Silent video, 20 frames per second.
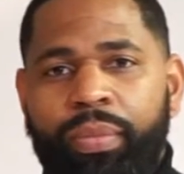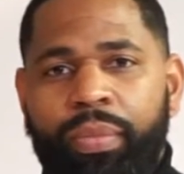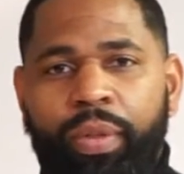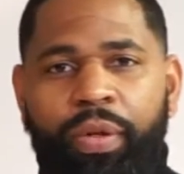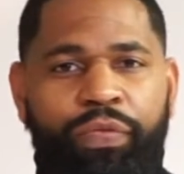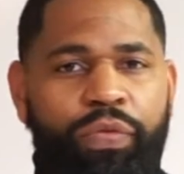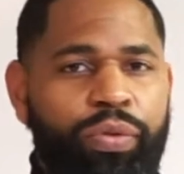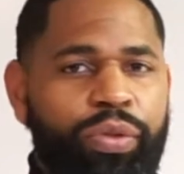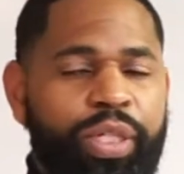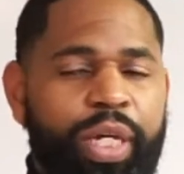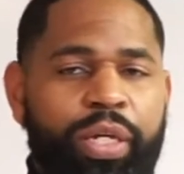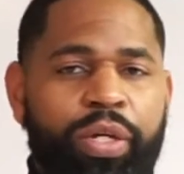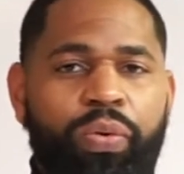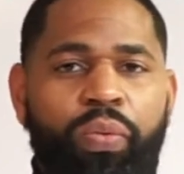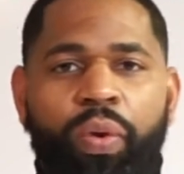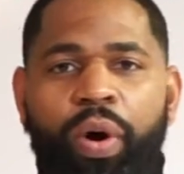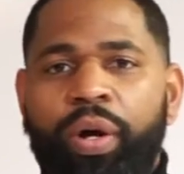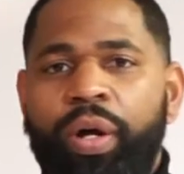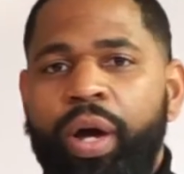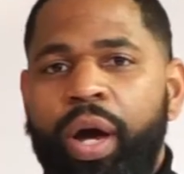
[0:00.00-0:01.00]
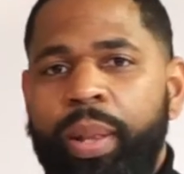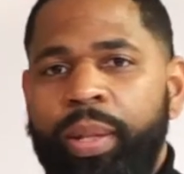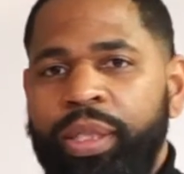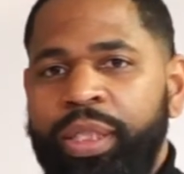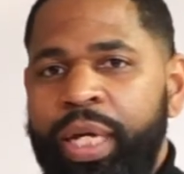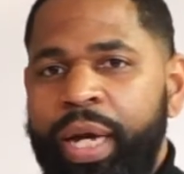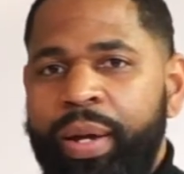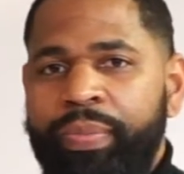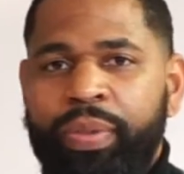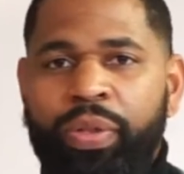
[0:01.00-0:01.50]
If you say you work all the
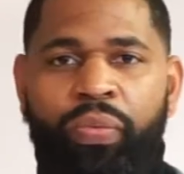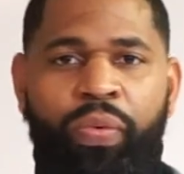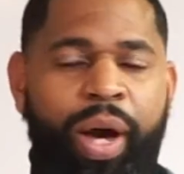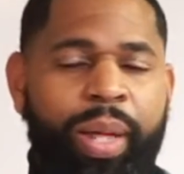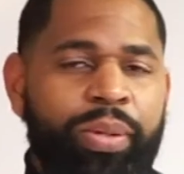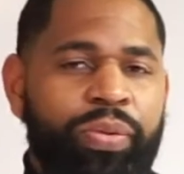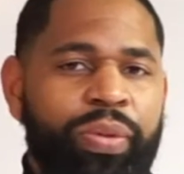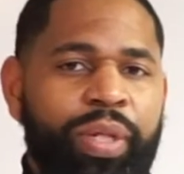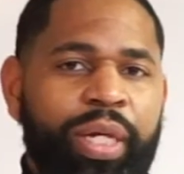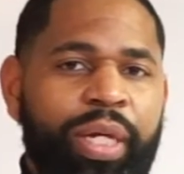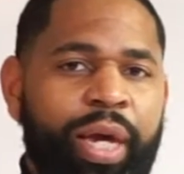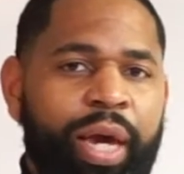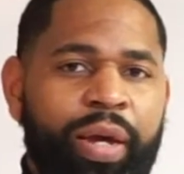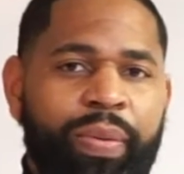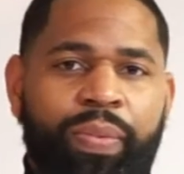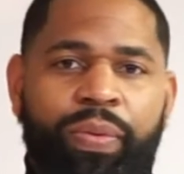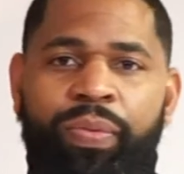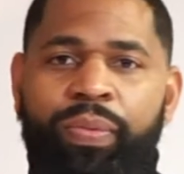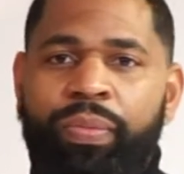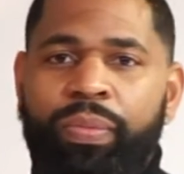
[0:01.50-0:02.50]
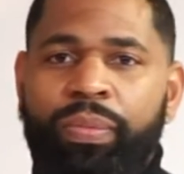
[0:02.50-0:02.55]
time, then why do you need cable?